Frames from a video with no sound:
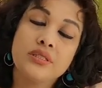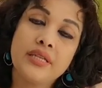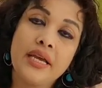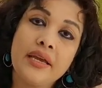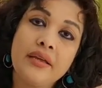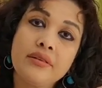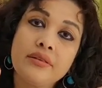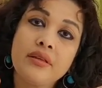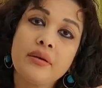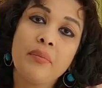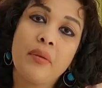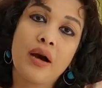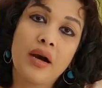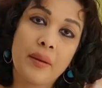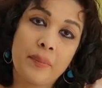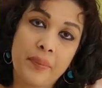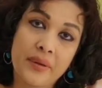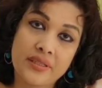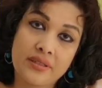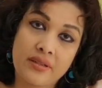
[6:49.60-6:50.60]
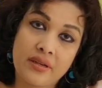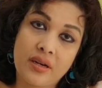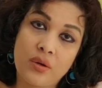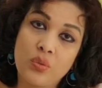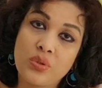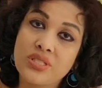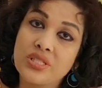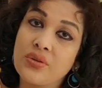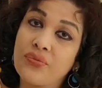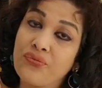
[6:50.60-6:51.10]
Jayanta
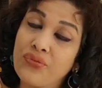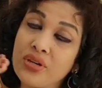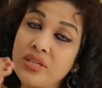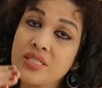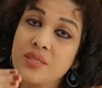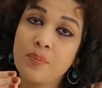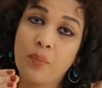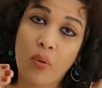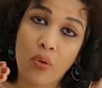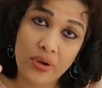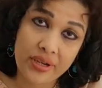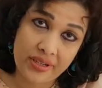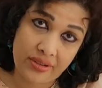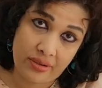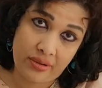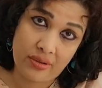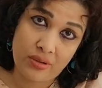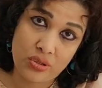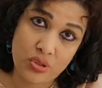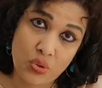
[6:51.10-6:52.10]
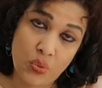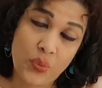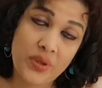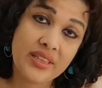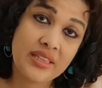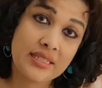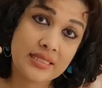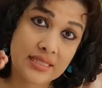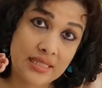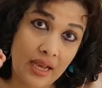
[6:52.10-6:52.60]
Mahapatra was the first poet to
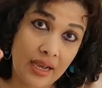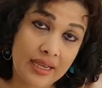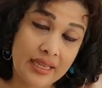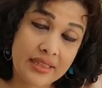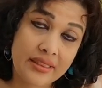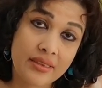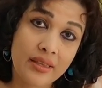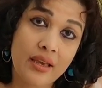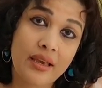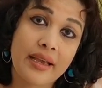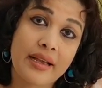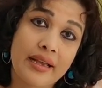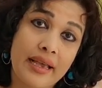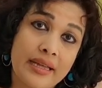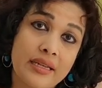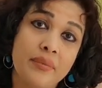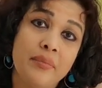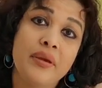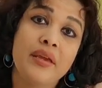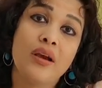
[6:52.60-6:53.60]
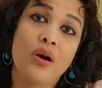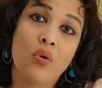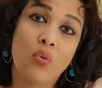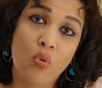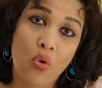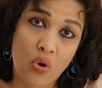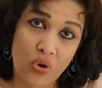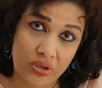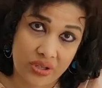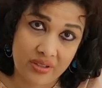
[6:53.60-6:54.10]
win the Sahitya Academy
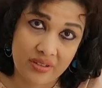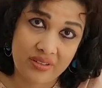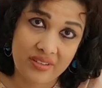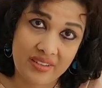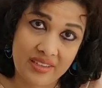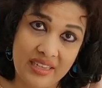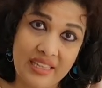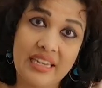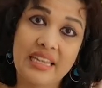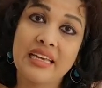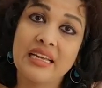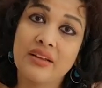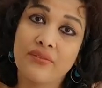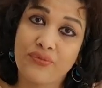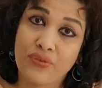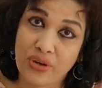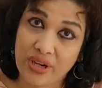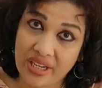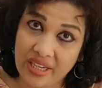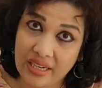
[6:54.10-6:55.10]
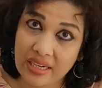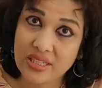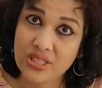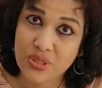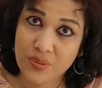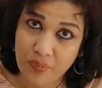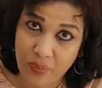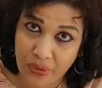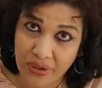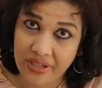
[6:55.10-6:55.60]
Award for
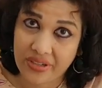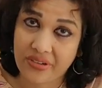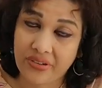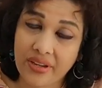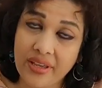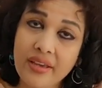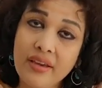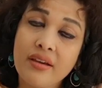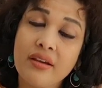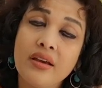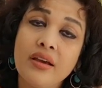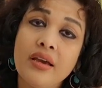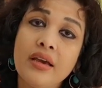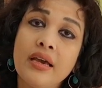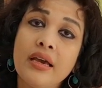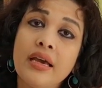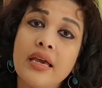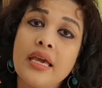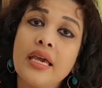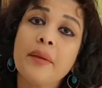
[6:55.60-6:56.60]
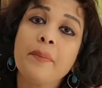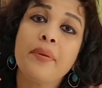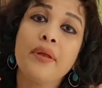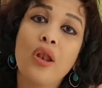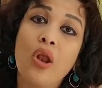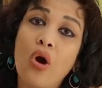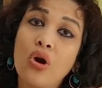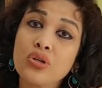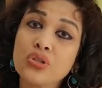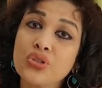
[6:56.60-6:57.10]
English poetry. He
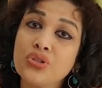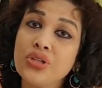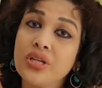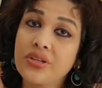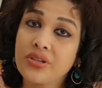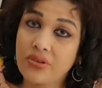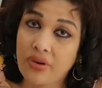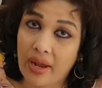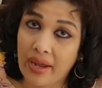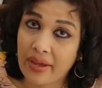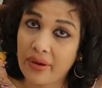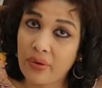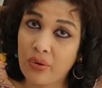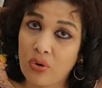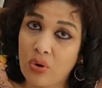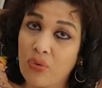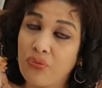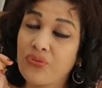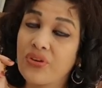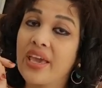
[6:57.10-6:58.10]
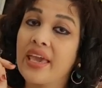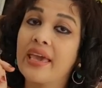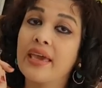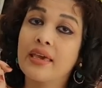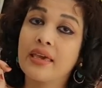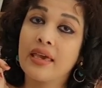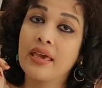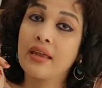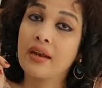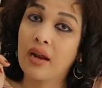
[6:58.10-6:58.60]
belonged to the trio of
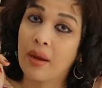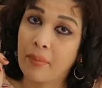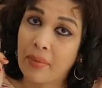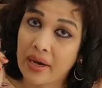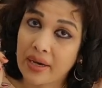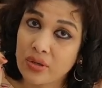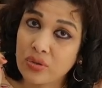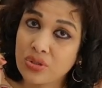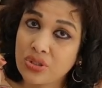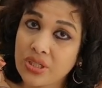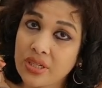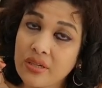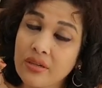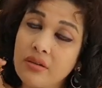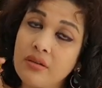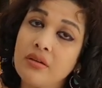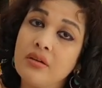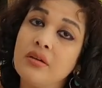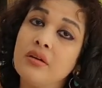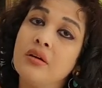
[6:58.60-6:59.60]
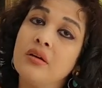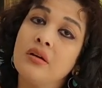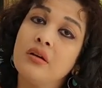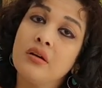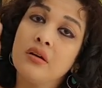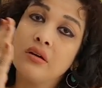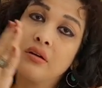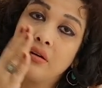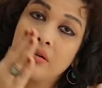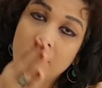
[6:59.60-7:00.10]
A.K. Ramanujan
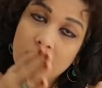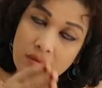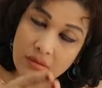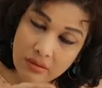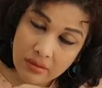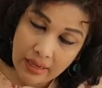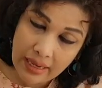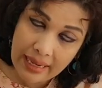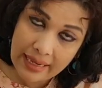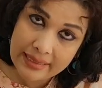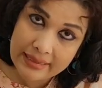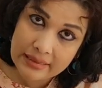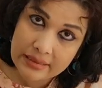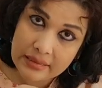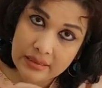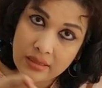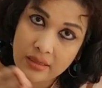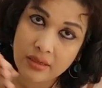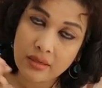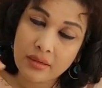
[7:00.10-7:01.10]
and